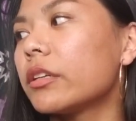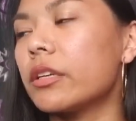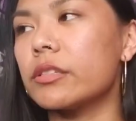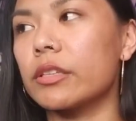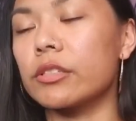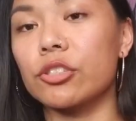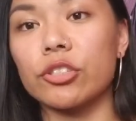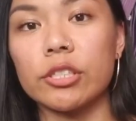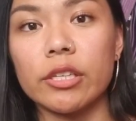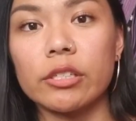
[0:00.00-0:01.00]
is it
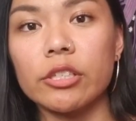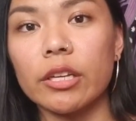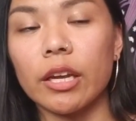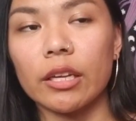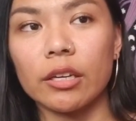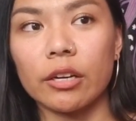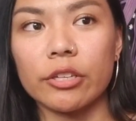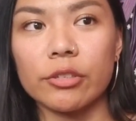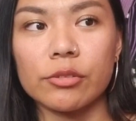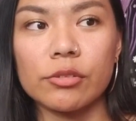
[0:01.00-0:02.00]
strategic? And are
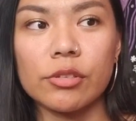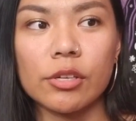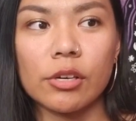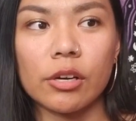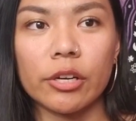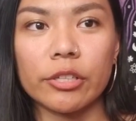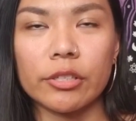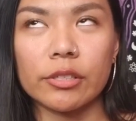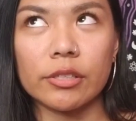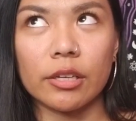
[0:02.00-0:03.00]
you are
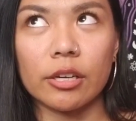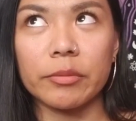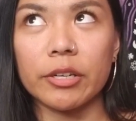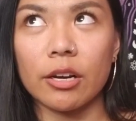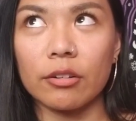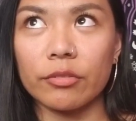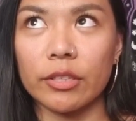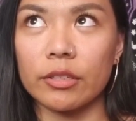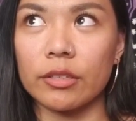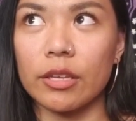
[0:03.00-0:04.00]
is it coming off
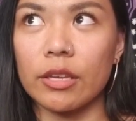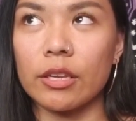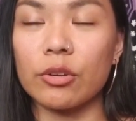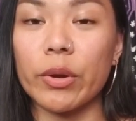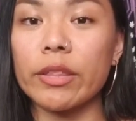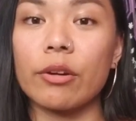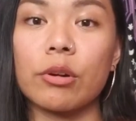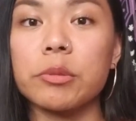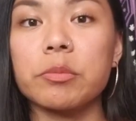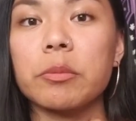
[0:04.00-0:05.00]
in in a way that
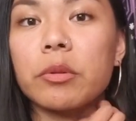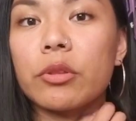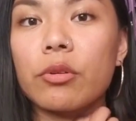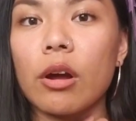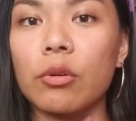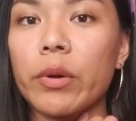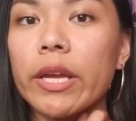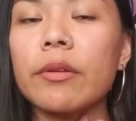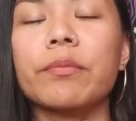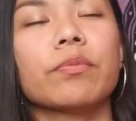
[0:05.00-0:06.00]
rubs people the wrong
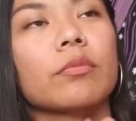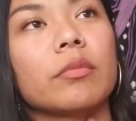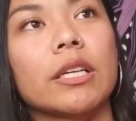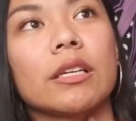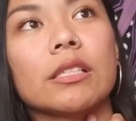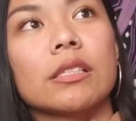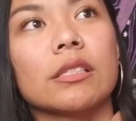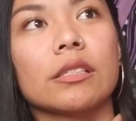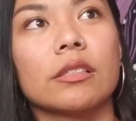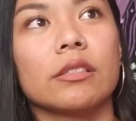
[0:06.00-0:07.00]
way?
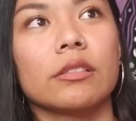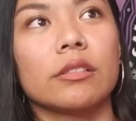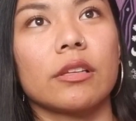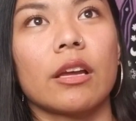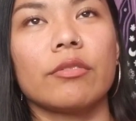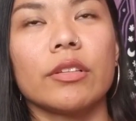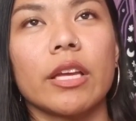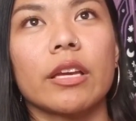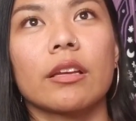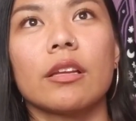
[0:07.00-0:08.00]
Because I feel
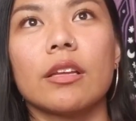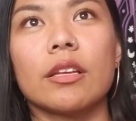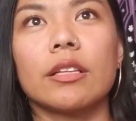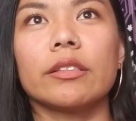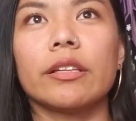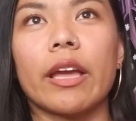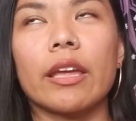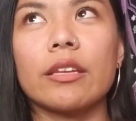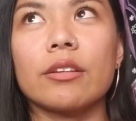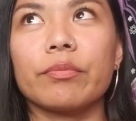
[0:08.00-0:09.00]
like
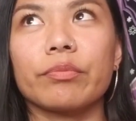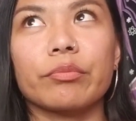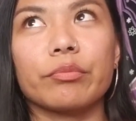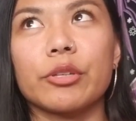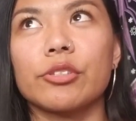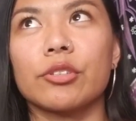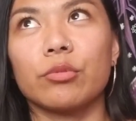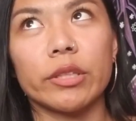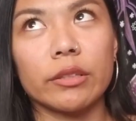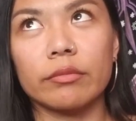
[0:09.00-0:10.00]
any person
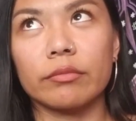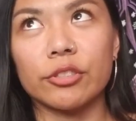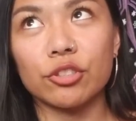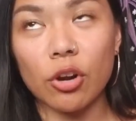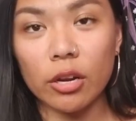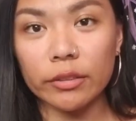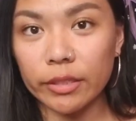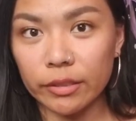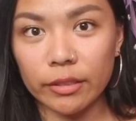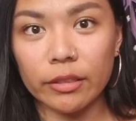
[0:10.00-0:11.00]
with strong
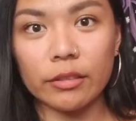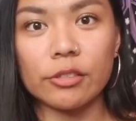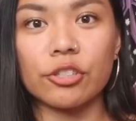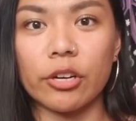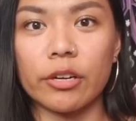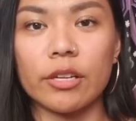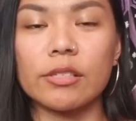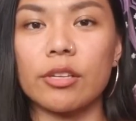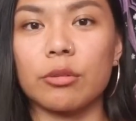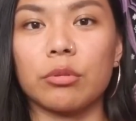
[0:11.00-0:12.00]
Lilith in their chart
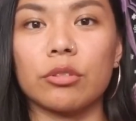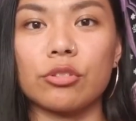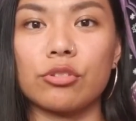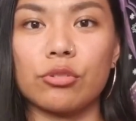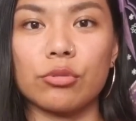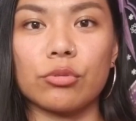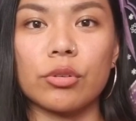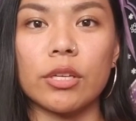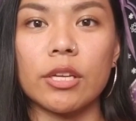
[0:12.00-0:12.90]
is able to